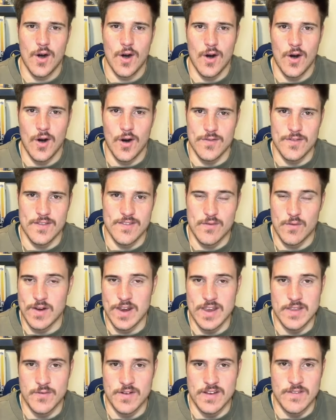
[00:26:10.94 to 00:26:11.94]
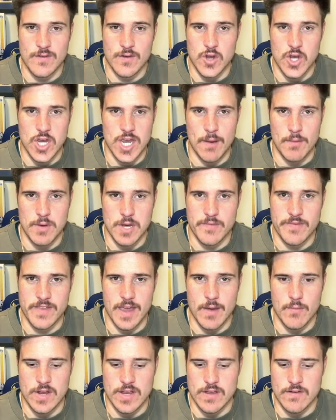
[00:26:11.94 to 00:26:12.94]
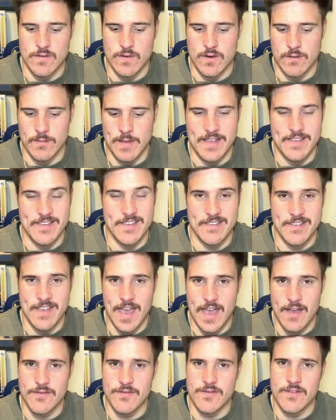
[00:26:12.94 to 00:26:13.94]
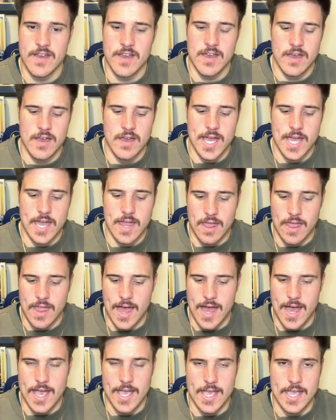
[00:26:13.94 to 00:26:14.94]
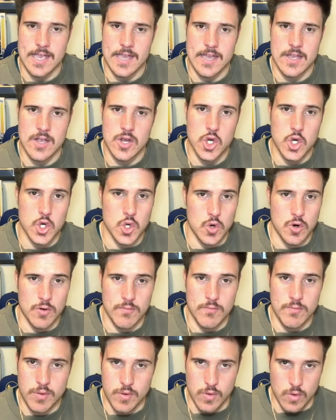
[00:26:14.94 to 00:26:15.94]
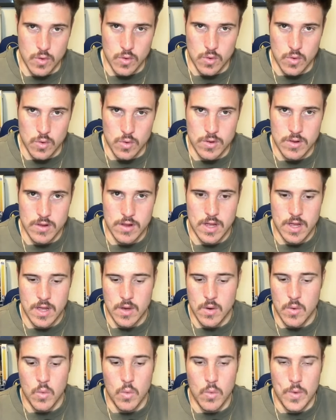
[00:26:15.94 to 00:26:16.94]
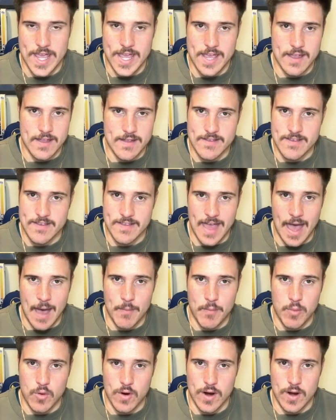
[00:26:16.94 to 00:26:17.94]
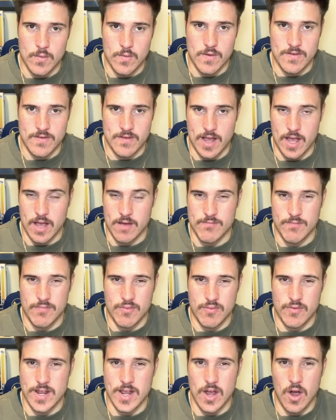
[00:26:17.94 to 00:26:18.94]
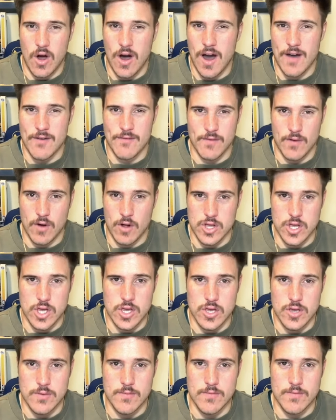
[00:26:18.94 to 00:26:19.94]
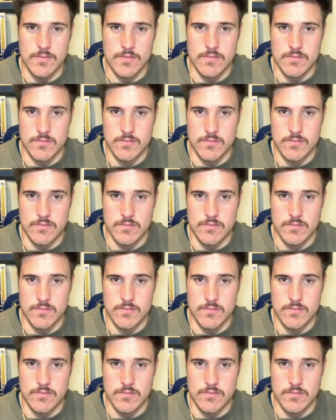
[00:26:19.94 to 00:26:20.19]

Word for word: on the 2022 championship team when you're talking about Steph, Clay, Jordan Poole. Wiggins at that point was like a pretty high volume,